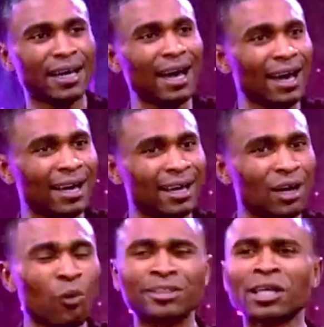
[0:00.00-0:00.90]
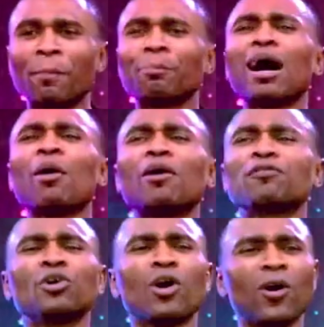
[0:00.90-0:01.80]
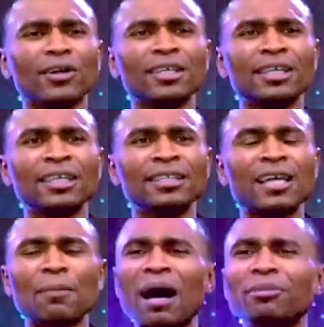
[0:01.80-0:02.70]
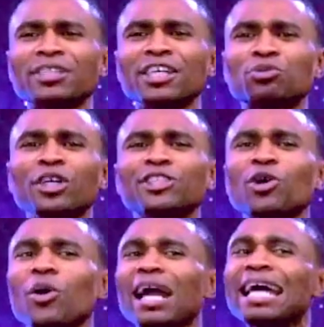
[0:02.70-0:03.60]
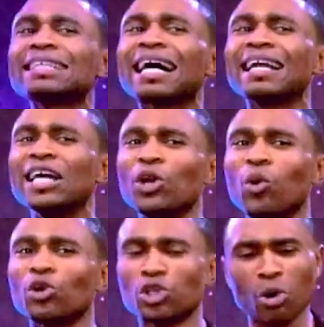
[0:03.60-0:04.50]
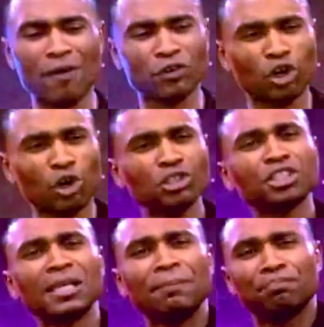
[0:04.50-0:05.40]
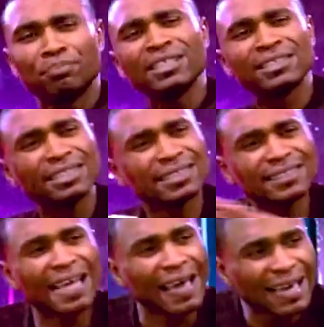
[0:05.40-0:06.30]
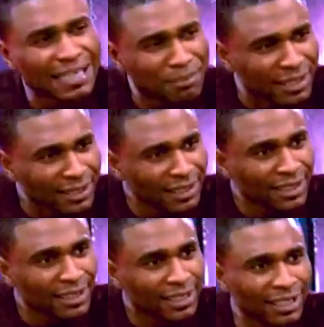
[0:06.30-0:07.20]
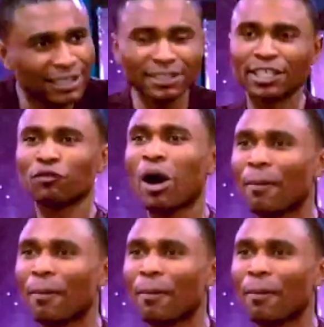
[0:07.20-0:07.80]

Ah, what a powerful God. The Bible says, with your right hand alone, you have crushed in pieces the enemy. He didn't even